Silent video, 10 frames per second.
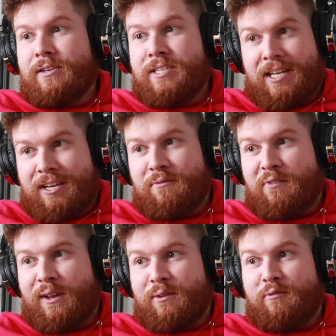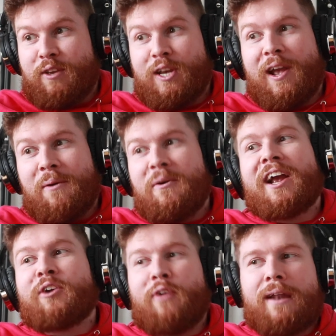didn't feel
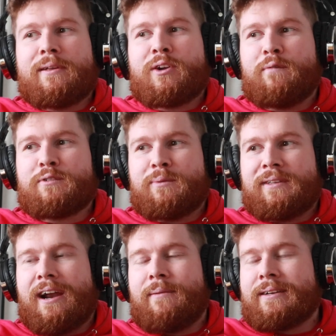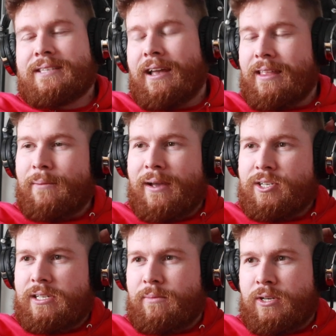incredibly comfortable there because I think I
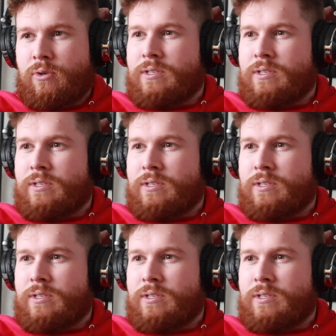mentioned in my story.